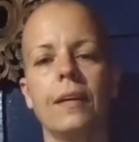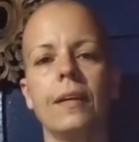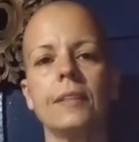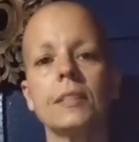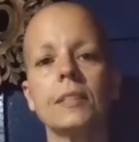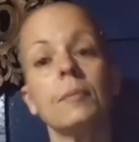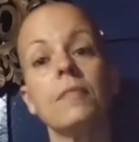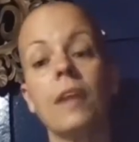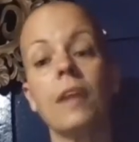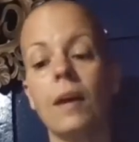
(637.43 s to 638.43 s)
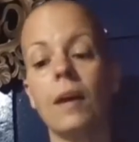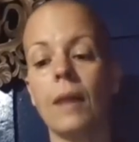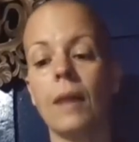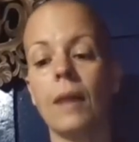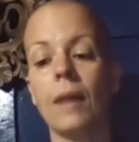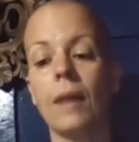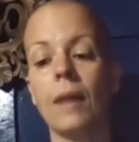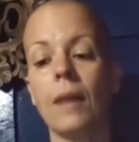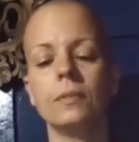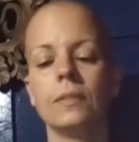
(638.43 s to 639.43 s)
Some of them are own,
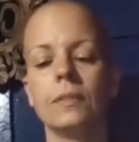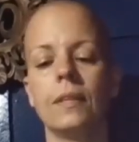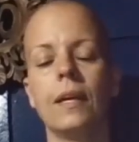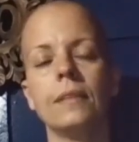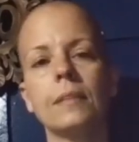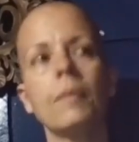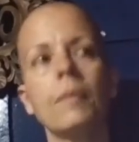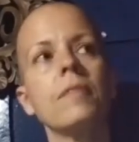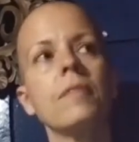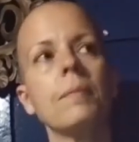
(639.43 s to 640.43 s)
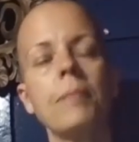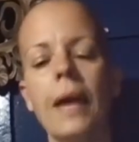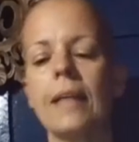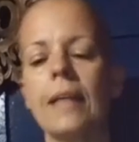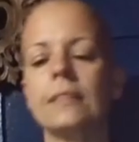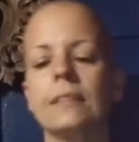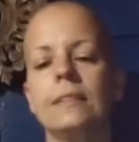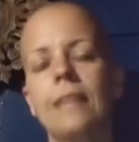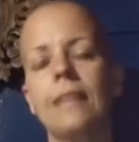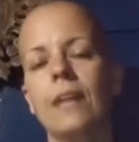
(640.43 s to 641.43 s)
and some of them passed
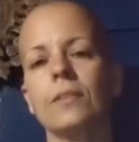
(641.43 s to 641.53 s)
down